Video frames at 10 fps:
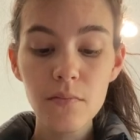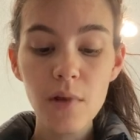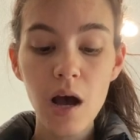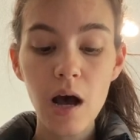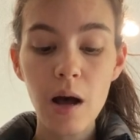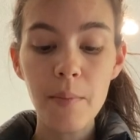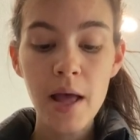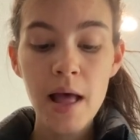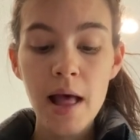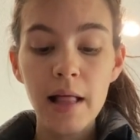
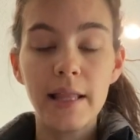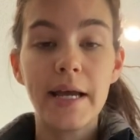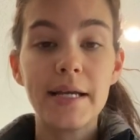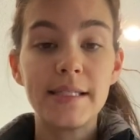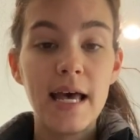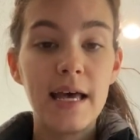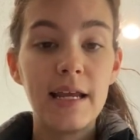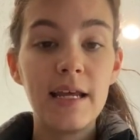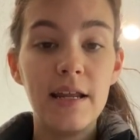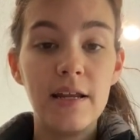Like I said
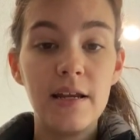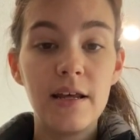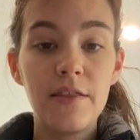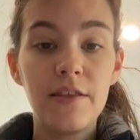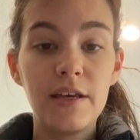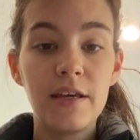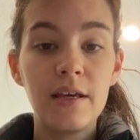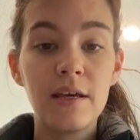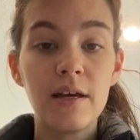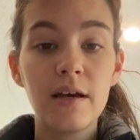in
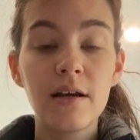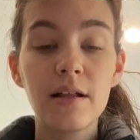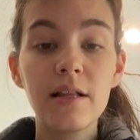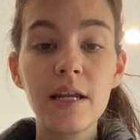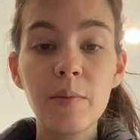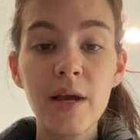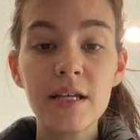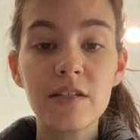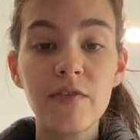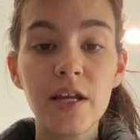the cleaning
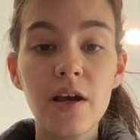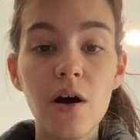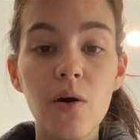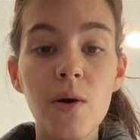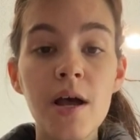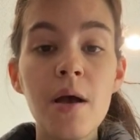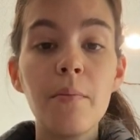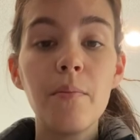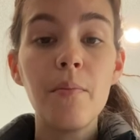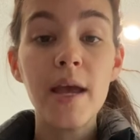paste video,
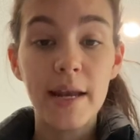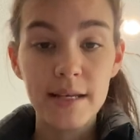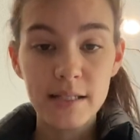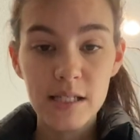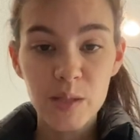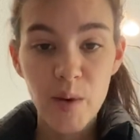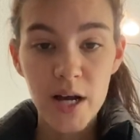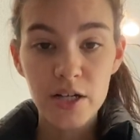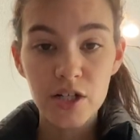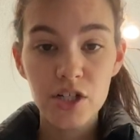it is a
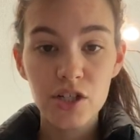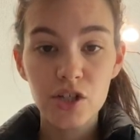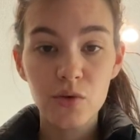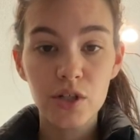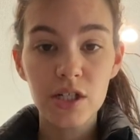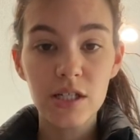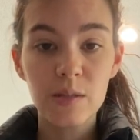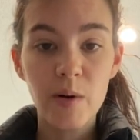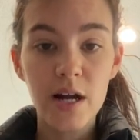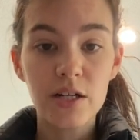sponge, squishy
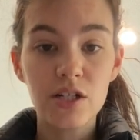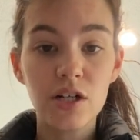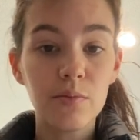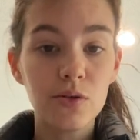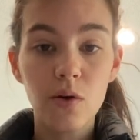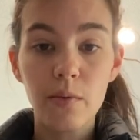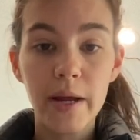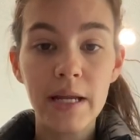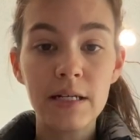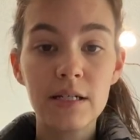sponge,
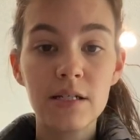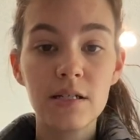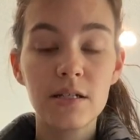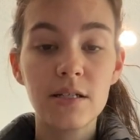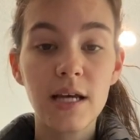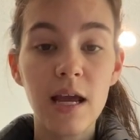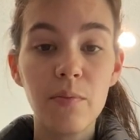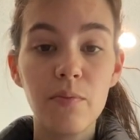absorbent type.